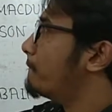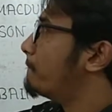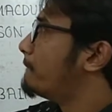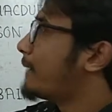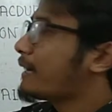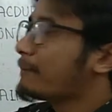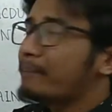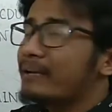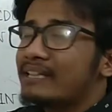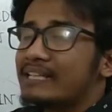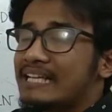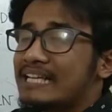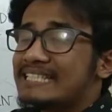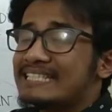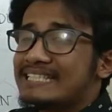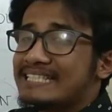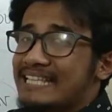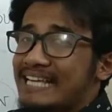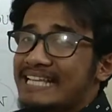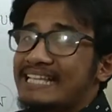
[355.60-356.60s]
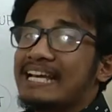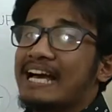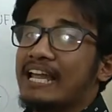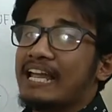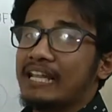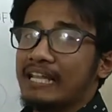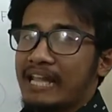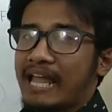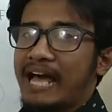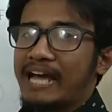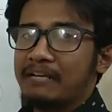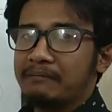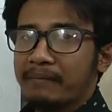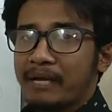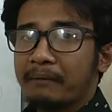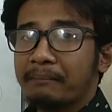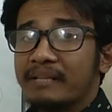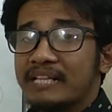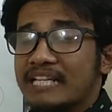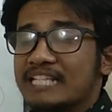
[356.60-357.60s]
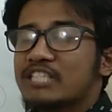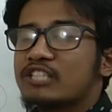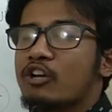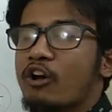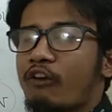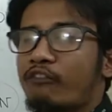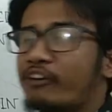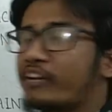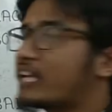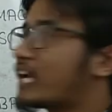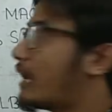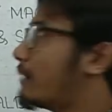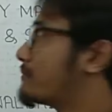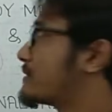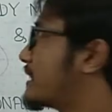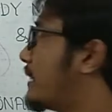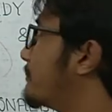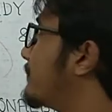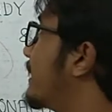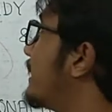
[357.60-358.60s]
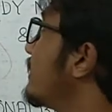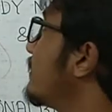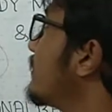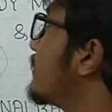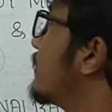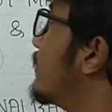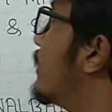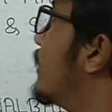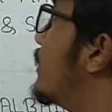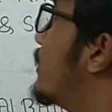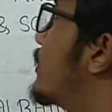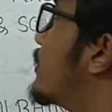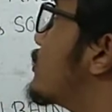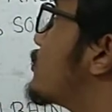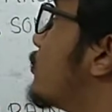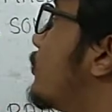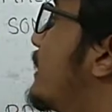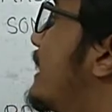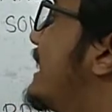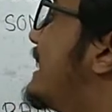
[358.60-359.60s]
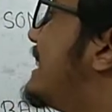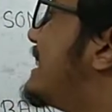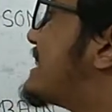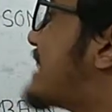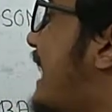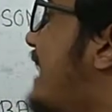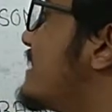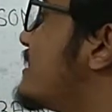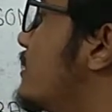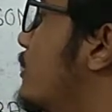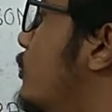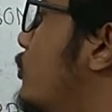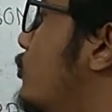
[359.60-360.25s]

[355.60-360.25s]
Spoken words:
Macbeth is telling a lie, Macbeth is covering up something. So he decides